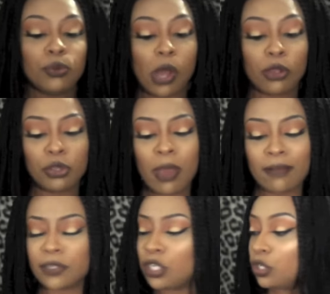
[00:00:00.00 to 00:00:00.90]
you know you
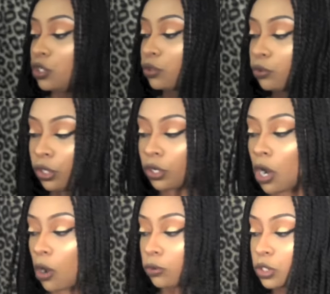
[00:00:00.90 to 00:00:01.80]
have to do
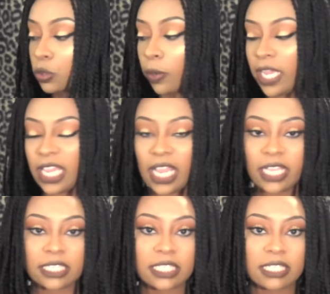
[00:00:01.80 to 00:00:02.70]
your own
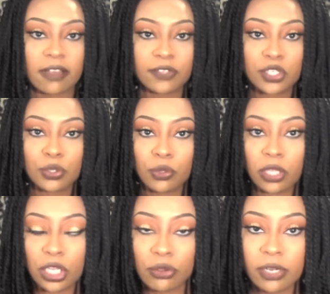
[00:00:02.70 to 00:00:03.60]
tweaking and stuff to
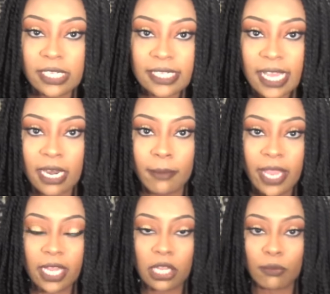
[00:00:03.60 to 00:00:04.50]
the unit to kind of
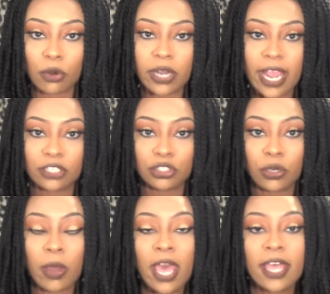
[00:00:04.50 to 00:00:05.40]
make it look more
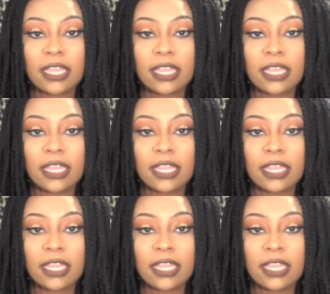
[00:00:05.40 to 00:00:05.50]
natural